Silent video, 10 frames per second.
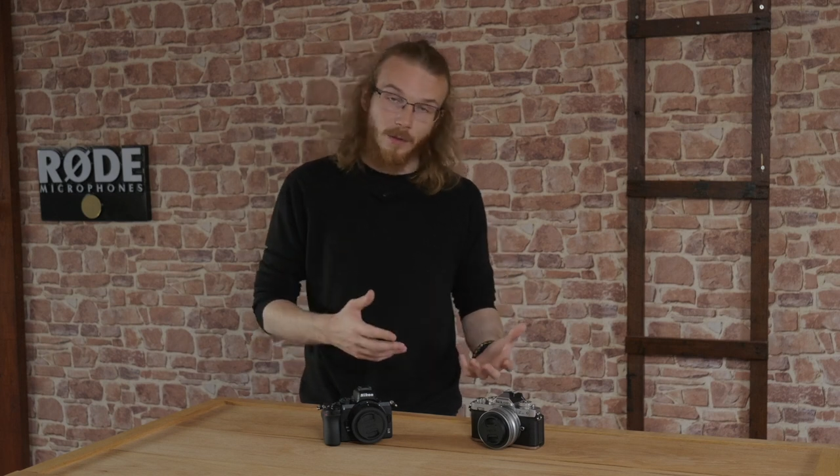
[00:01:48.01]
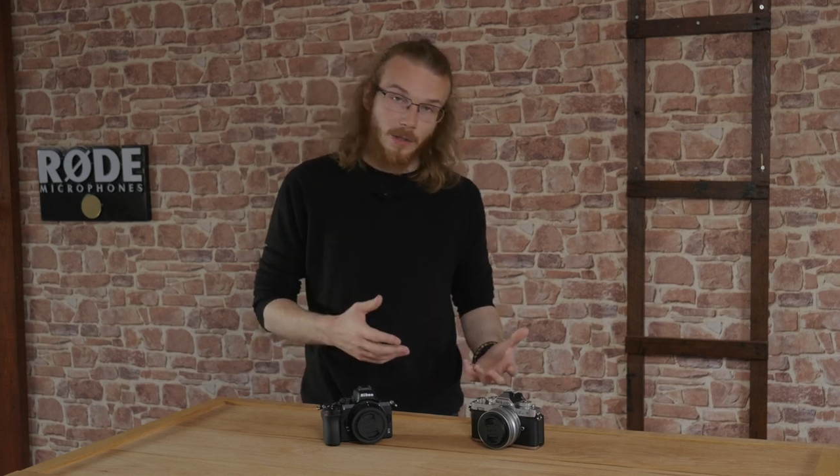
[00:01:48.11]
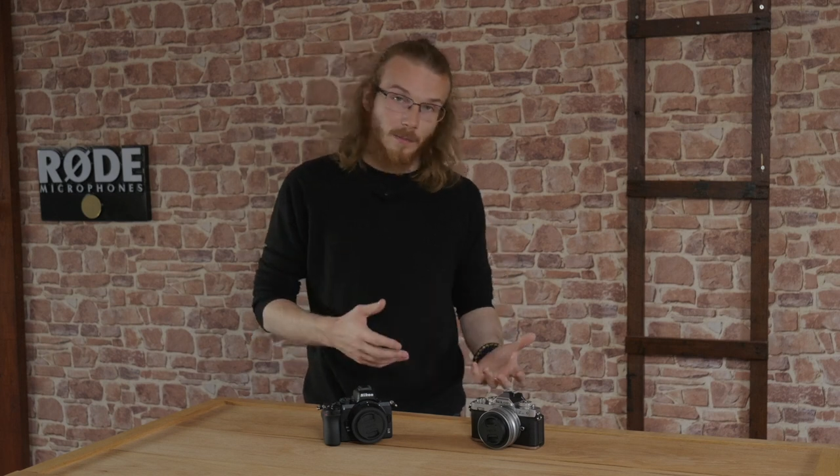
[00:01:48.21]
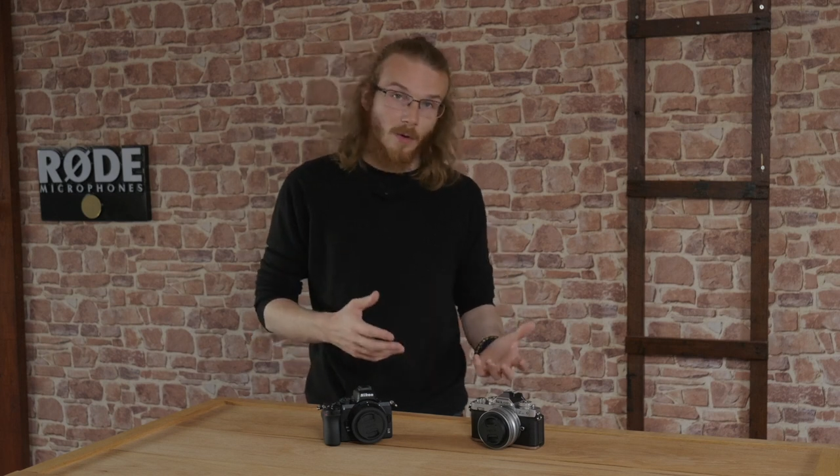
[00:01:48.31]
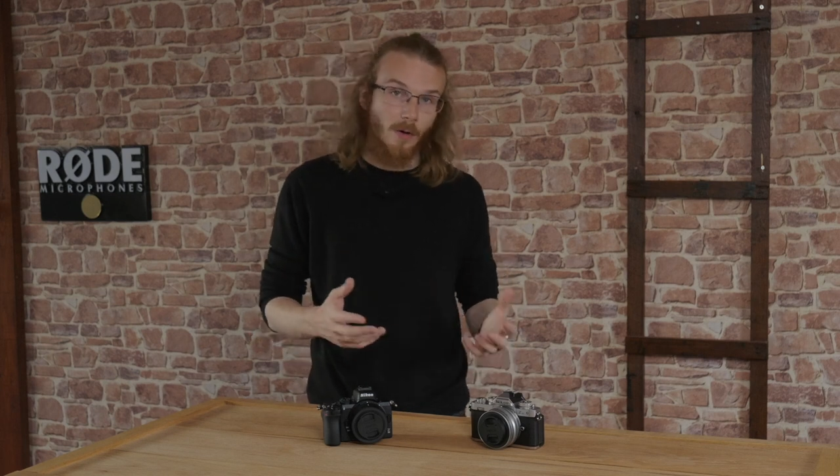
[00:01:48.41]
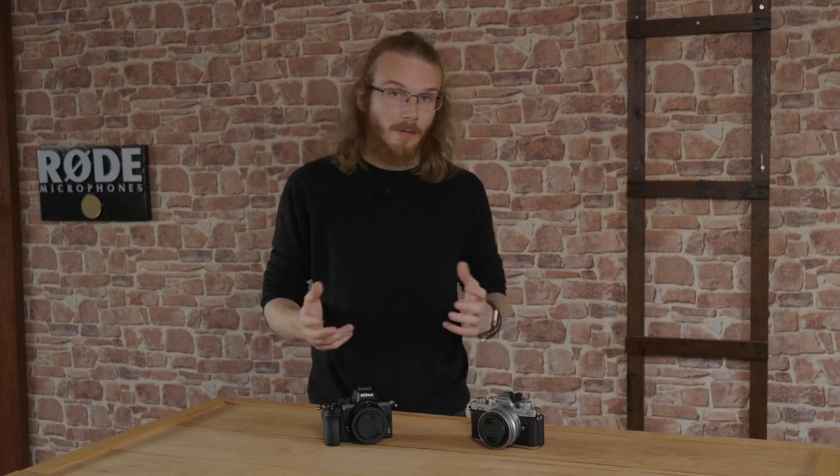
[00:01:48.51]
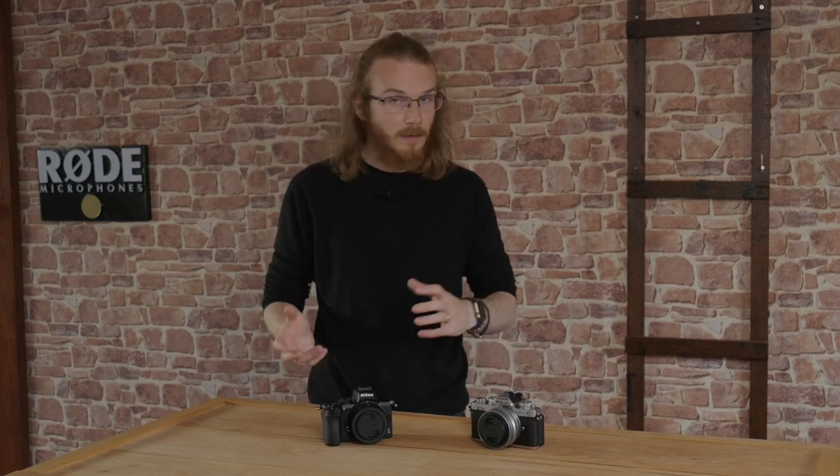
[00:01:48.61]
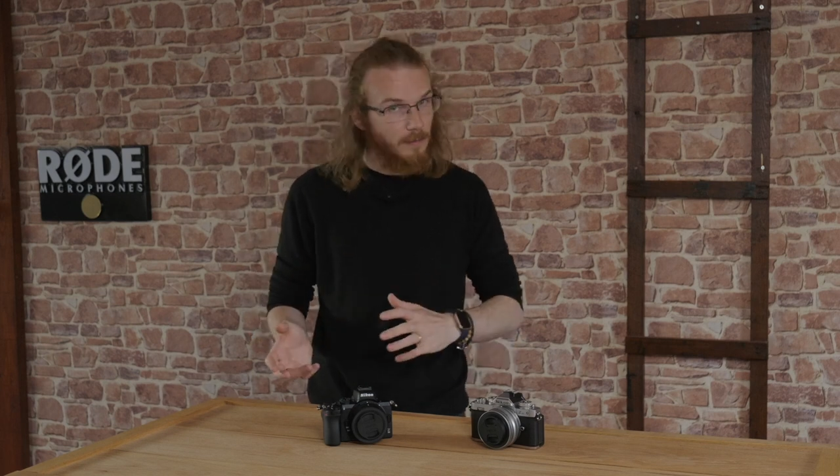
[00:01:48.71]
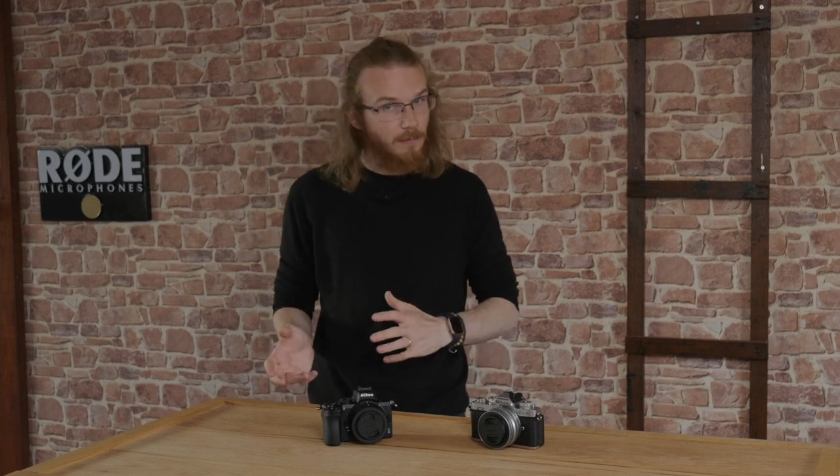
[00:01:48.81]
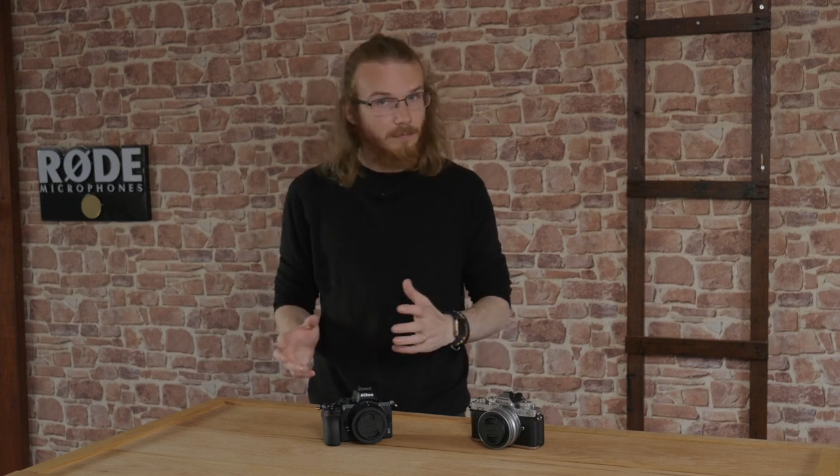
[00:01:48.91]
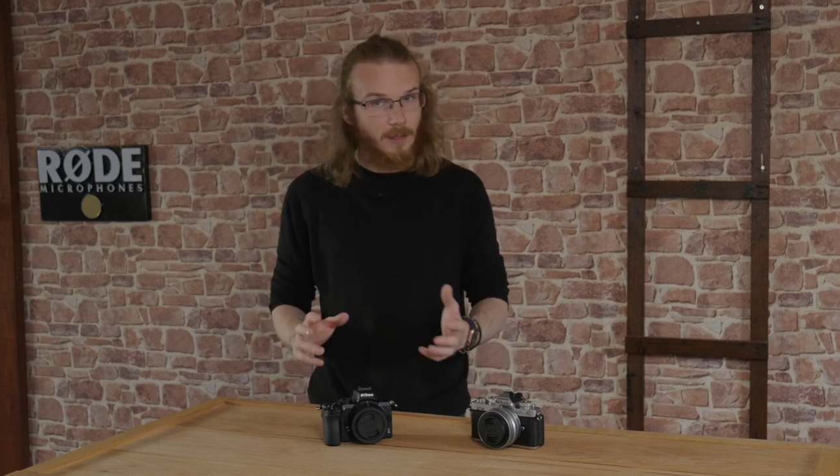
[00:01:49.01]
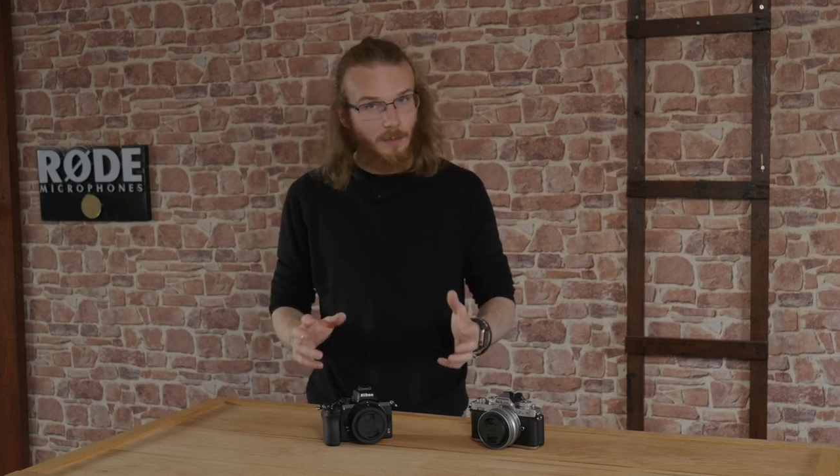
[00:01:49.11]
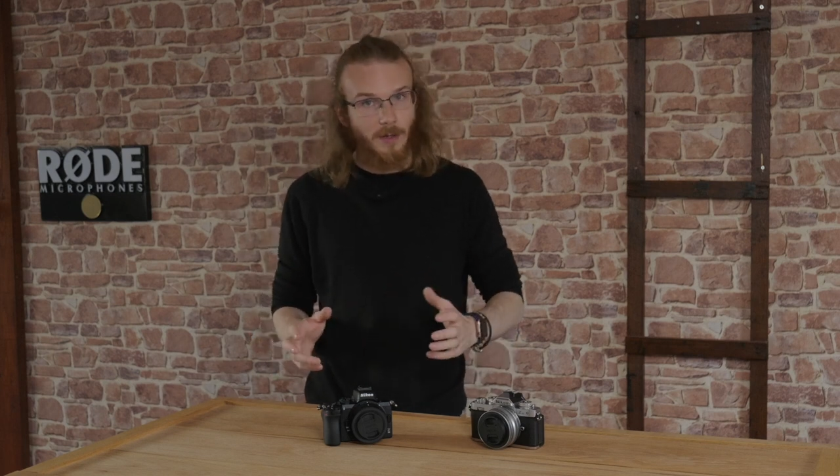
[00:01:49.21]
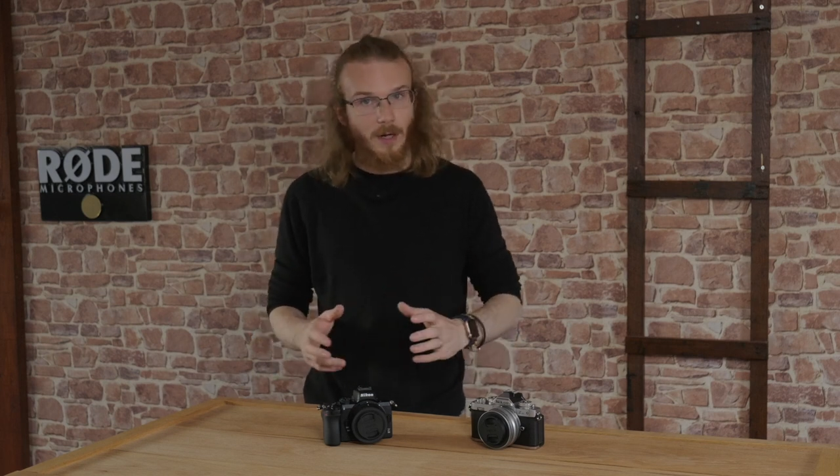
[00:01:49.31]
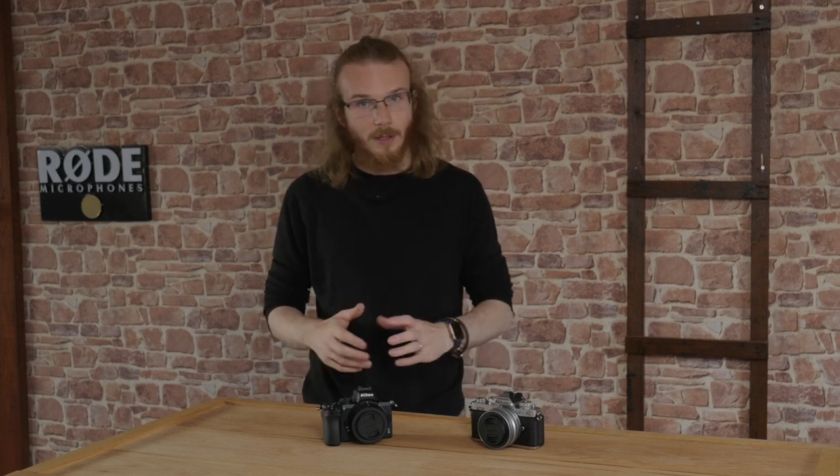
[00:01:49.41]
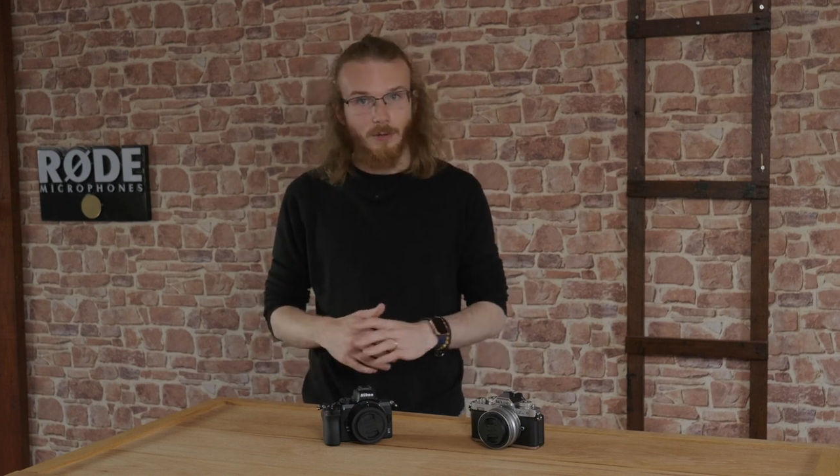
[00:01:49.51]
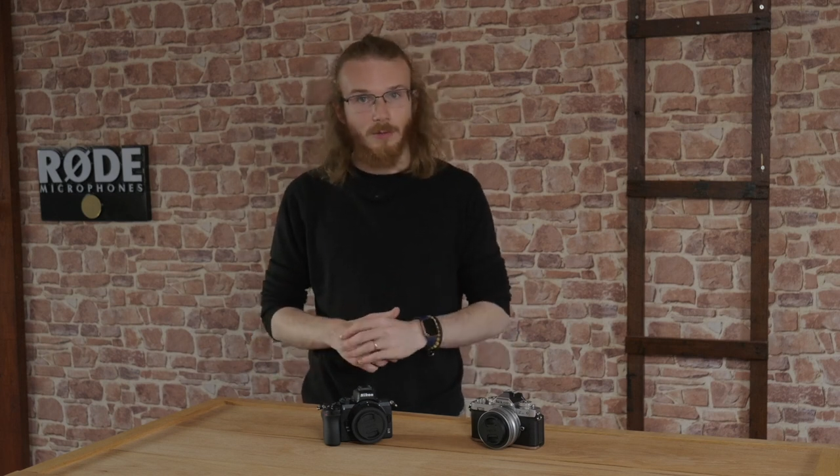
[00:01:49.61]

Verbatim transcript: are smaller and some are not so